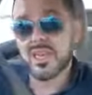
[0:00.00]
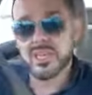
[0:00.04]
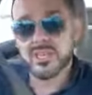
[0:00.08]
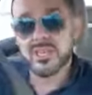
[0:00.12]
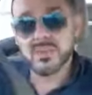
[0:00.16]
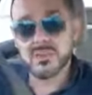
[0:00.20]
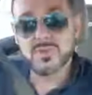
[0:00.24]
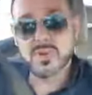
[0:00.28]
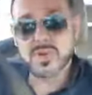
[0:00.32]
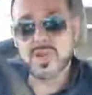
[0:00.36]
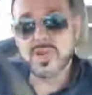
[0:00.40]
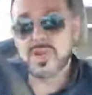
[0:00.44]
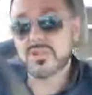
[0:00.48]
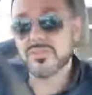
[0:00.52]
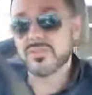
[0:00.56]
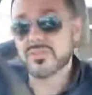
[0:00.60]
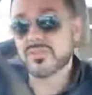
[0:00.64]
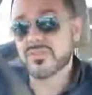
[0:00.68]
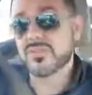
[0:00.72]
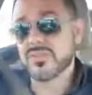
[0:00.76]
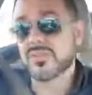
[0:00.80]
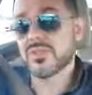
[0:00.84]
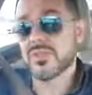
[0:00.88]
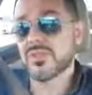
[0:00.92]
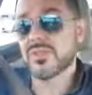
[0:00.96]
and you would love
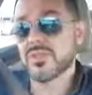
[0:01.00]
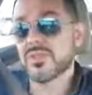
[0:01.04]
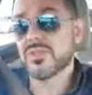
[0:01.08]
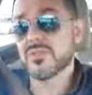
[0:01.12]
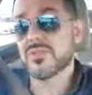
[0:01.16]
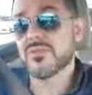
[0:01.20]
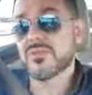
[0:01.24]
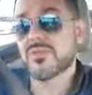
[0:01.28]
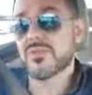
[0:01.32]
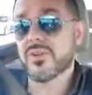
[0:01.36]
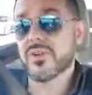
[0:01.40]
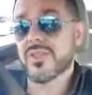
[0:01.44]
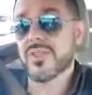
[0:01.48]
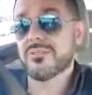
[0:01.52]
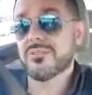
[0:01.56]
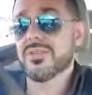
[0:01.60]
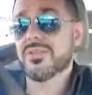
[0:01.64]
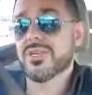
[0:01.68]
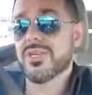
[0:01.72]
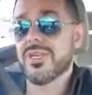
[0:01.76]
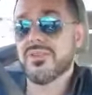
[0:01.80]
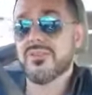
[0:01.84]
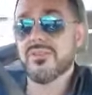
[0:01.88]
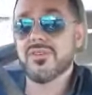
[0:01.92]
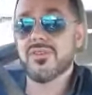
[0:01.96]
for them to
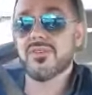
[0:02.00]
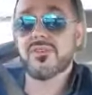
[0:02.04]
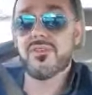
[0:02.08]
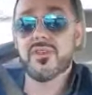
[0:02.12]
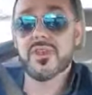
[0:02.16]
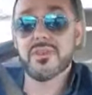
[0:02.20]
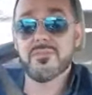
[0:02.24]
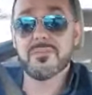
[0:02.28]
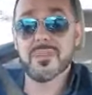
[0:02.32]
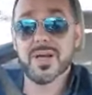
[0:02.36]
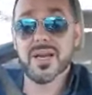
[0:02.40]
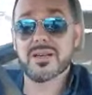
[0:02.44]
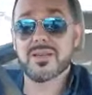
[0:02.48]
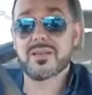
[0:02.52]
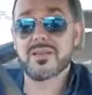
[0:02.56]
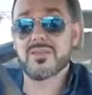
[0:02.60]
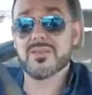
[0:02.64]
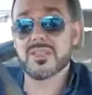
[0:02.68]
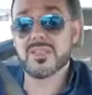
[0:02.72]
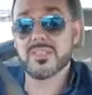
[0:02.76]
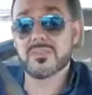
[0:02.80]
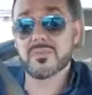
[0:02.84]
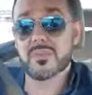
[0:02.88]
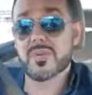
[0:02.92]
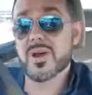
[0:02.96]
give you feedback on
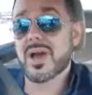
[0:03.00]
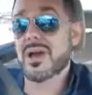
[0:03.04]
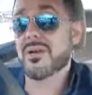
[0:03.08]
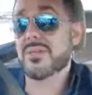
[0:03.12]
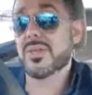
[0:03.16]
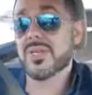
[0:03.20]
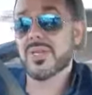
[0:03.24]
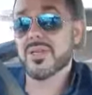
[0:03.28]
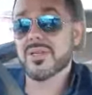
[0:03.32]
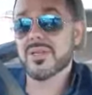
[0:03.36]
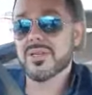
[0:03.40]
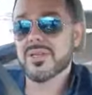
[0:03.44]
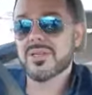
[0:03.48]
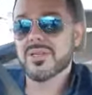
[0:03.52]
this property.